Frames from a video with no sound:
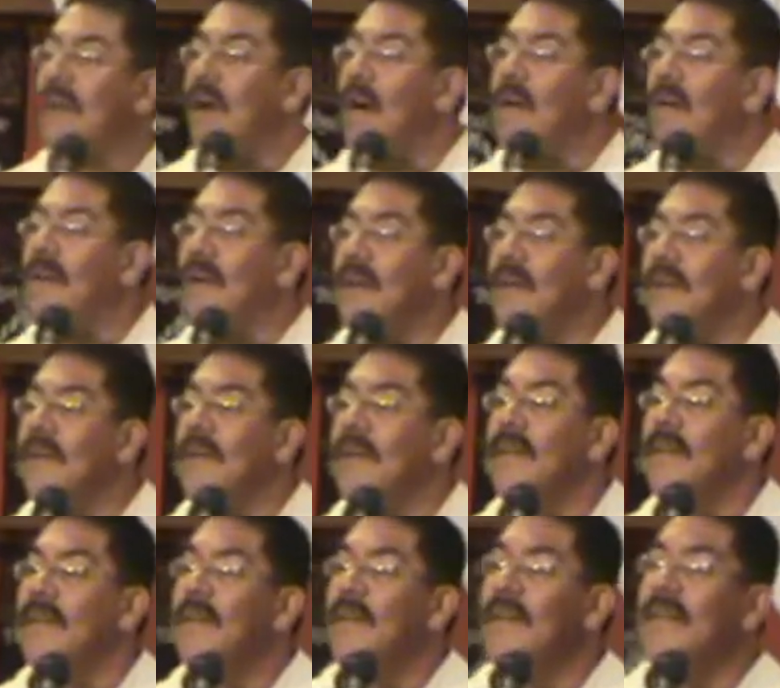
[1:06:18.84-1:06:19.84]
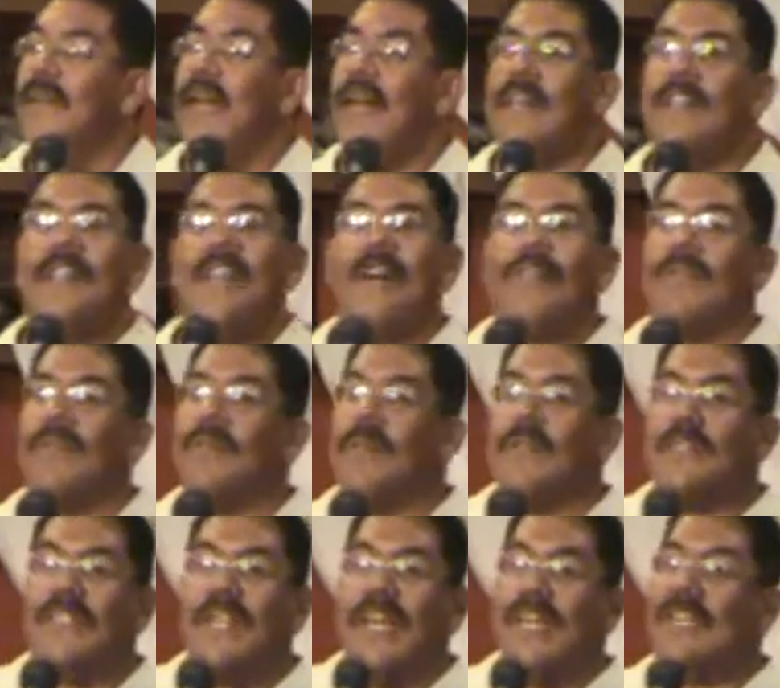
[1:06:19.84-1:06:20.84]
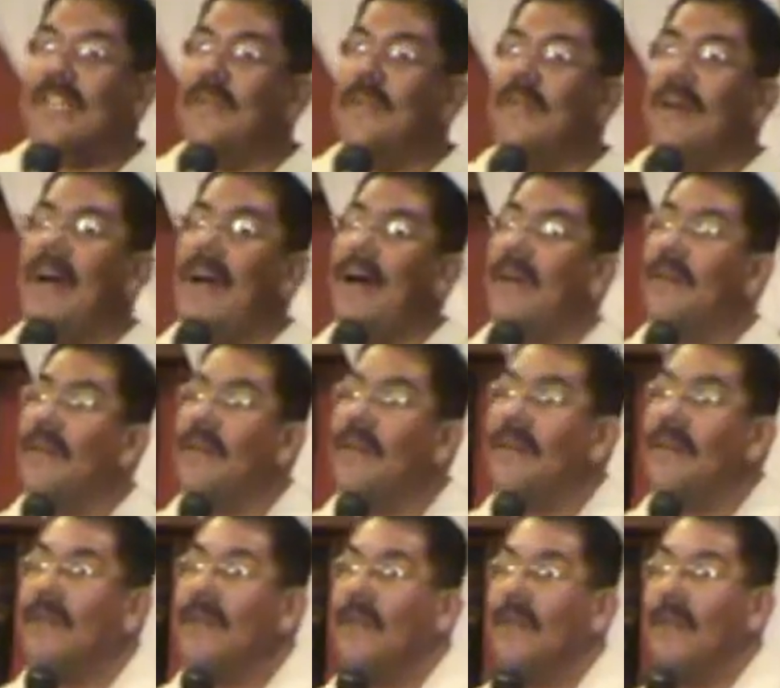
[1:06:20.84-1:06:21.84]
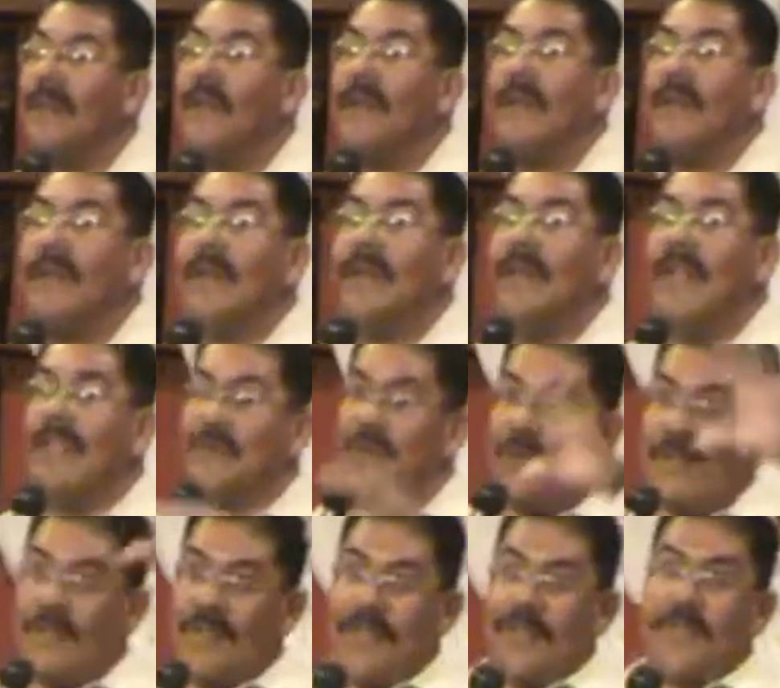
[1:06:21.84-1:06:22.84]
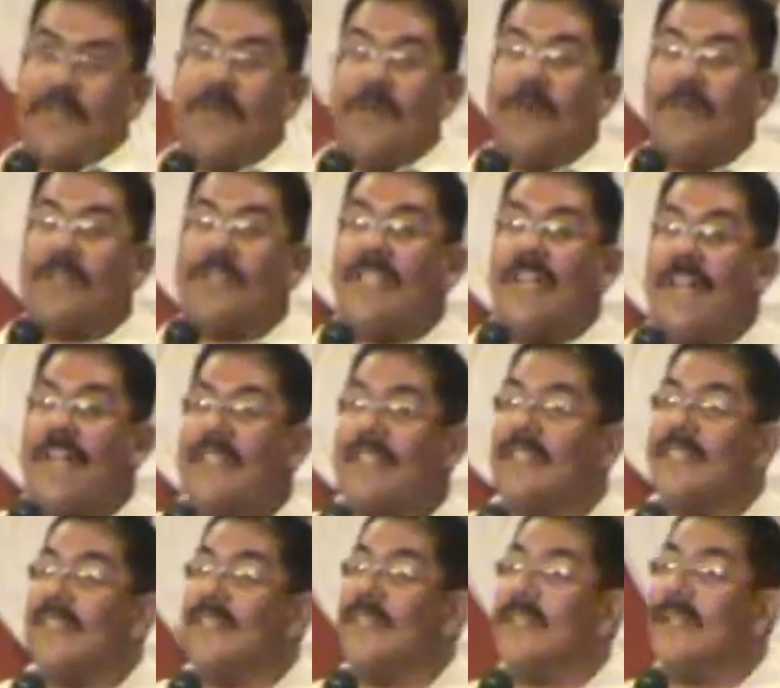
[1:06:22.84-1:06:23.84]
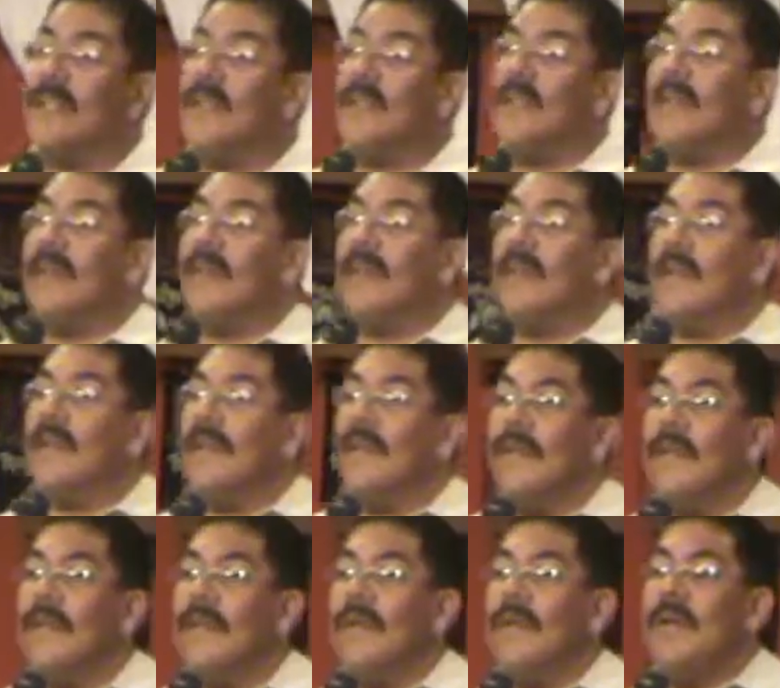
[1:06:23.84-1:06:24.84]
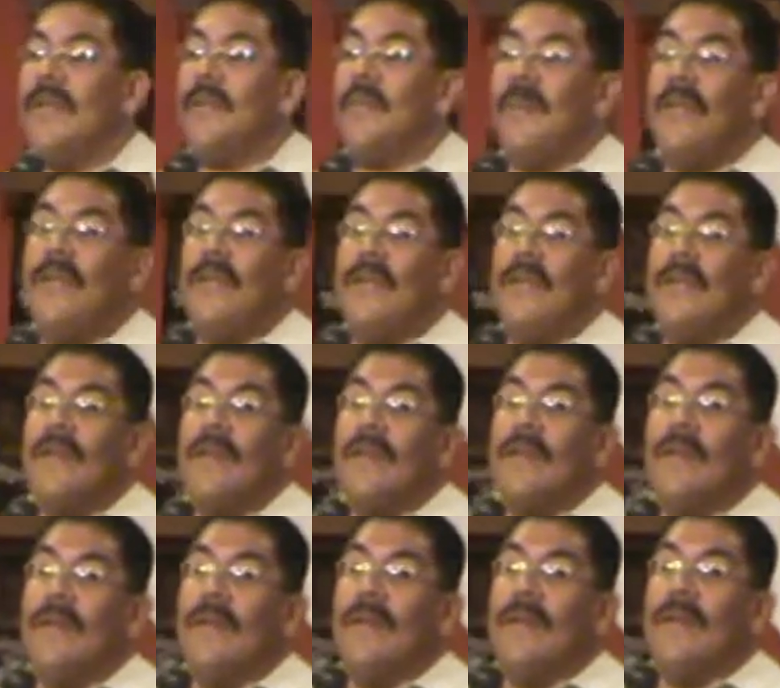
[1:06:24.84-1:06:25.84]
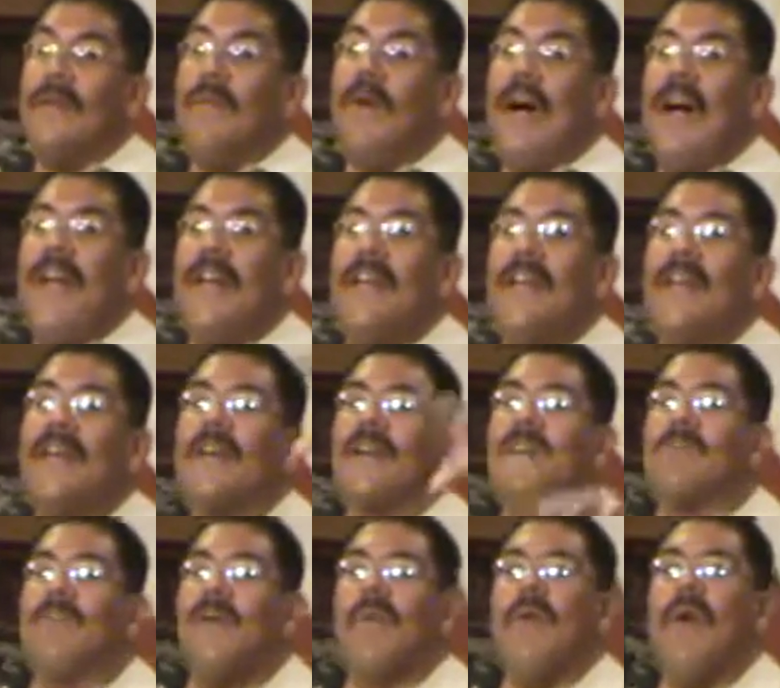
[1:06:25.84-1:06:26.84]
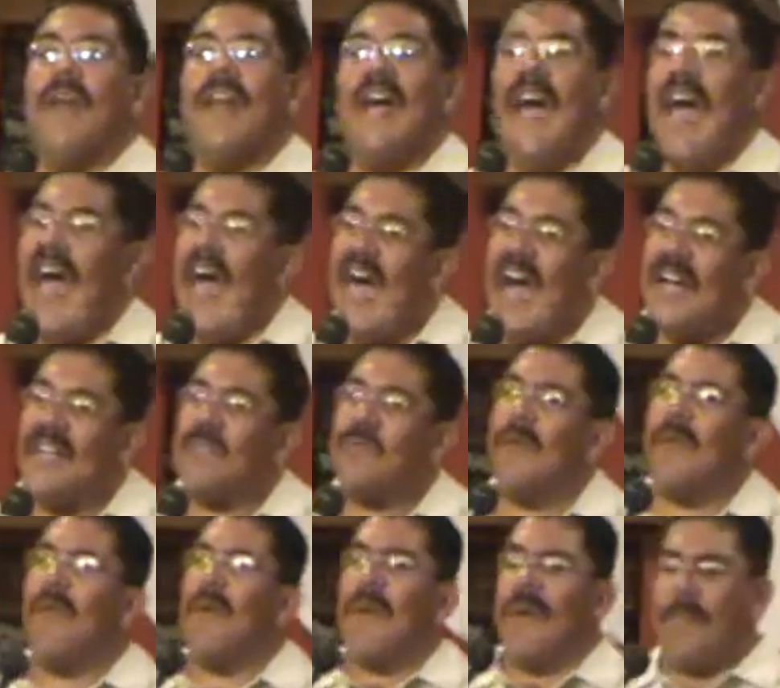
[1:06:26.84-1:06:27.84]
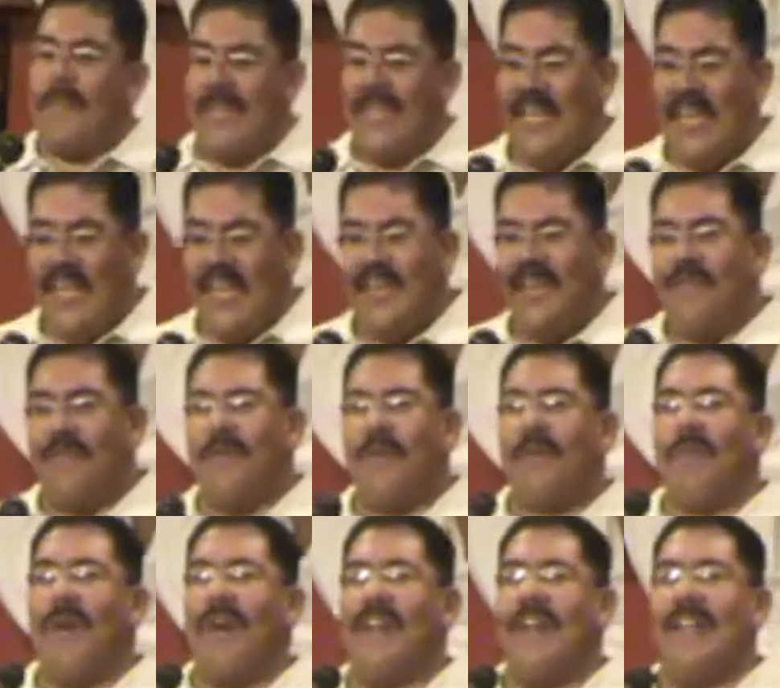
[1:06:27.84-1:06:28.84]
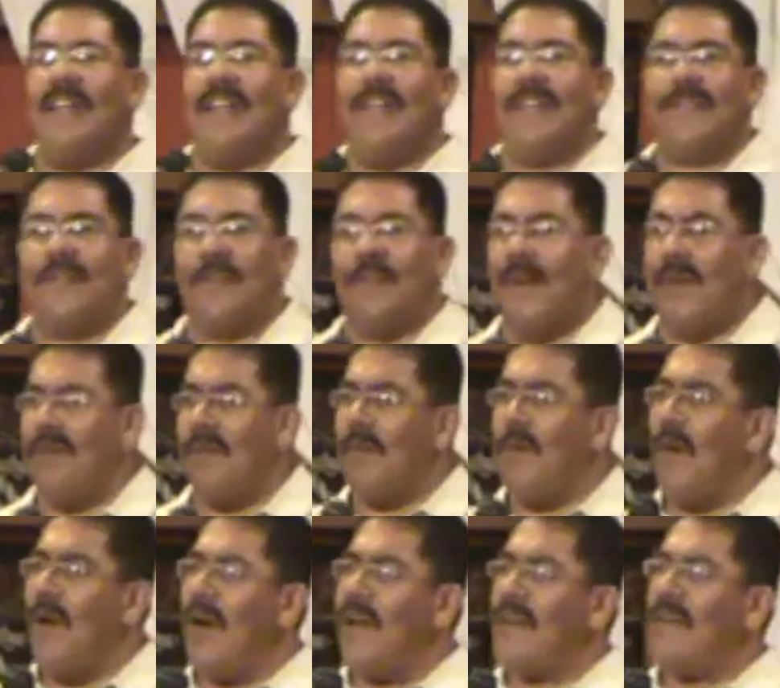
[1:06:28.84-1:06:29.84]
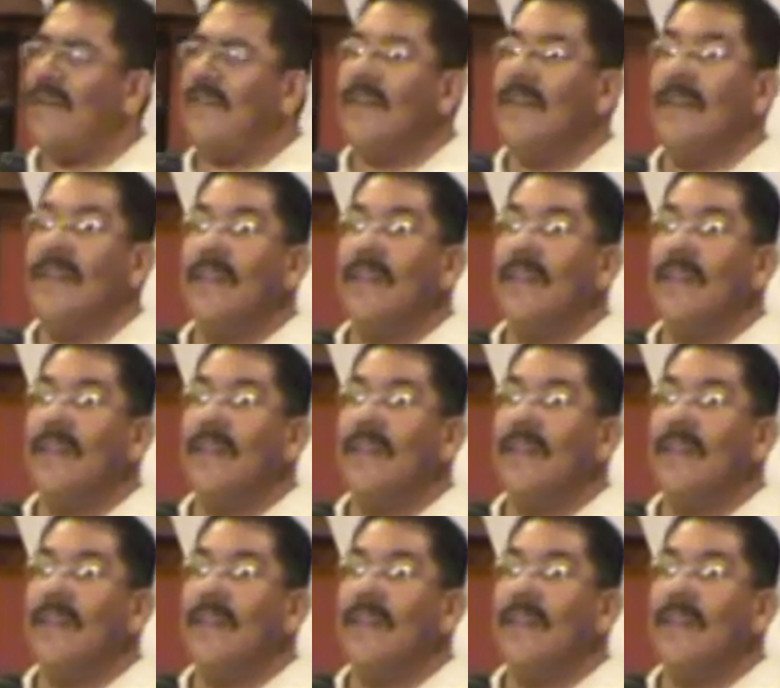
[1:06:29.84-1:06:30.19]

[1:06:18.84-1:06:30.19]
longer. That devil will take you out. That's one of those road signs. You with me? Why? Because we want to act, we want to behave, we want to live the way we want to.